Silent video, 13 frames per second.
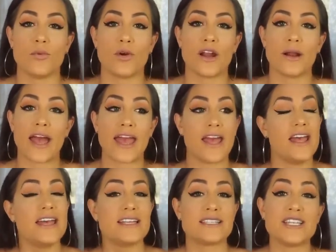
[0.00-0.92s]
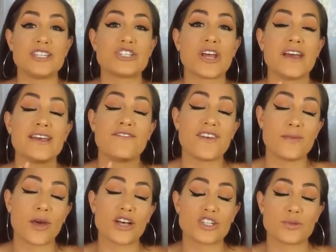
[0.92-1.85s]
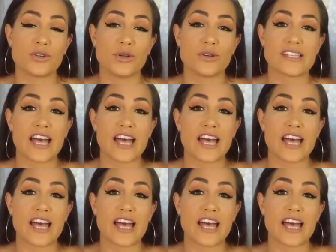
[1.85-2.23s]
where I teach female entrepreneurs